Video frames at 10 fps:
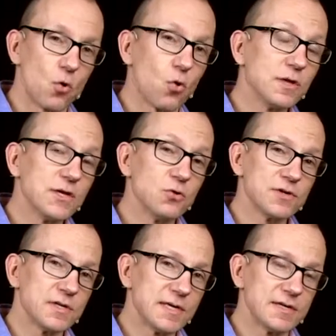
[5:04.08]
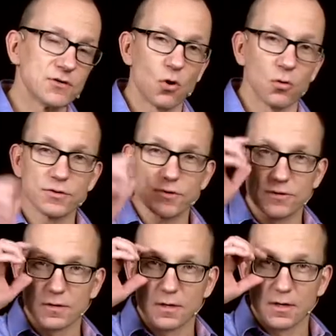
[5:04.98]
only using these notes.
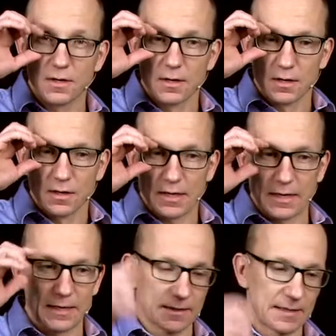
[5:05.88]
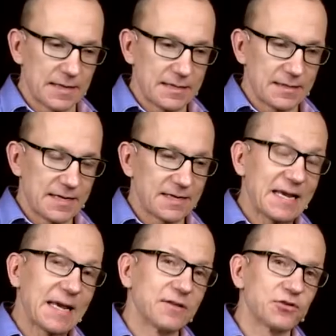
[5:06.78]
and it
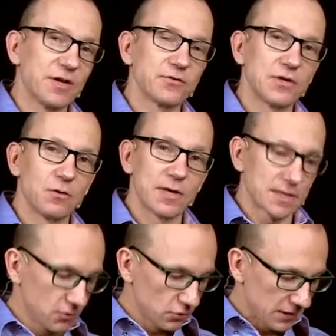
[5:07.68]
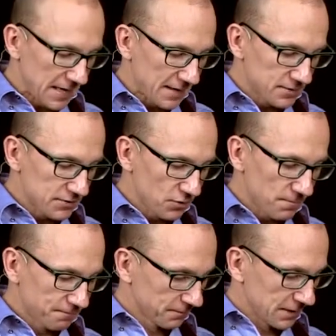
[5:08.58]
can still sound like a good line.
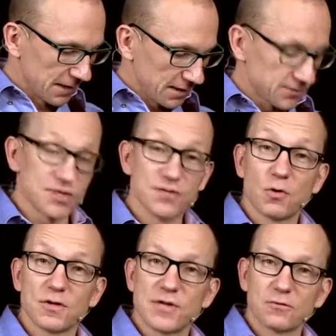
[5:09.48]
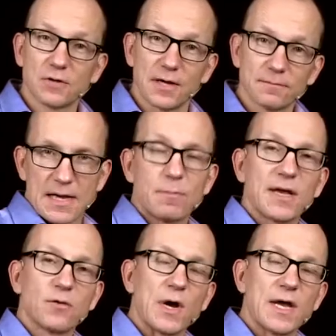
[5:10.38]
So this is what it sounds like. And
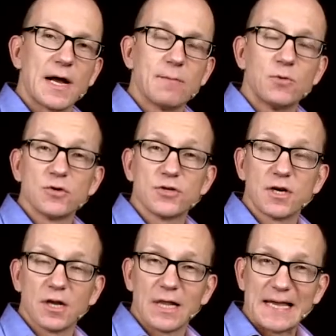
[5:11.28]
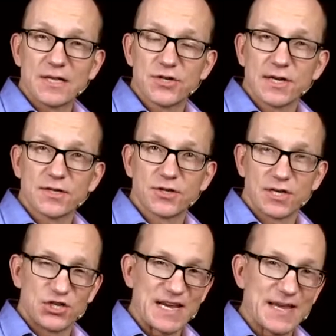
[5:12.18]
by the way, I'm using a Line 6
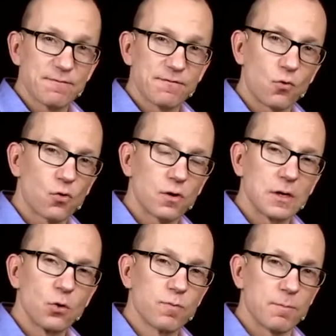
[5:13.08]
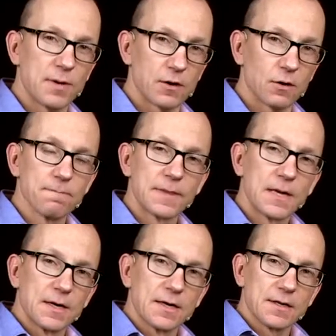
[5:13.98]
JM4 looper pedal
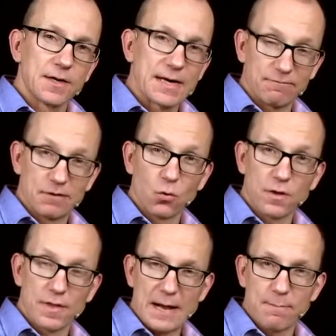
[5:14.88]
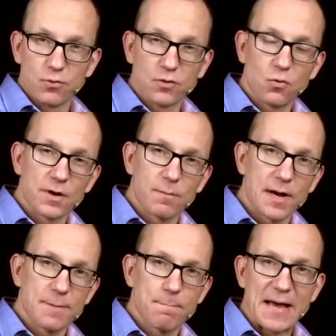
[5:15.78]
that I have loaded up with one of
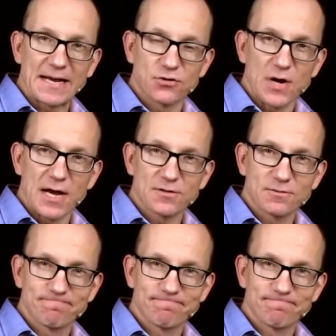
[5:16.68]
my backing tracks.